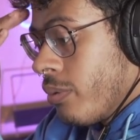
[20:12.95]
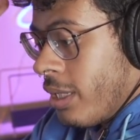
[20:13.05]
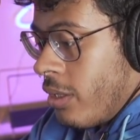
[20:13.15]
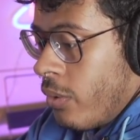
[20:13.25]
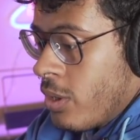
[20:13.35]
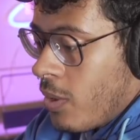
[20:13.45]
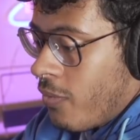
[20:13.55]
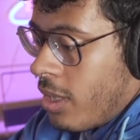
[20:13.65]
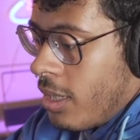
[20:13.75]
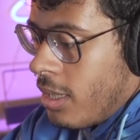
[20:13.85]
like you know it's one of
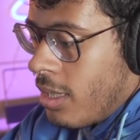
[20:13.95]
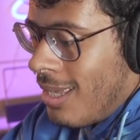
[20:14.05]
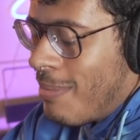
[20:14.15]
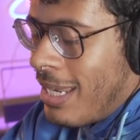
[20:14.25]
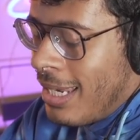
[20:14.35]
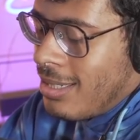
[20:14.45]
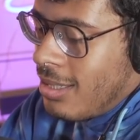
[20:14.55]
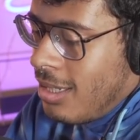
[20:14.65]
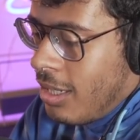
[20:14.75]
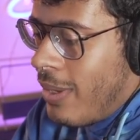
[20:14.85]
the I mean, and you know,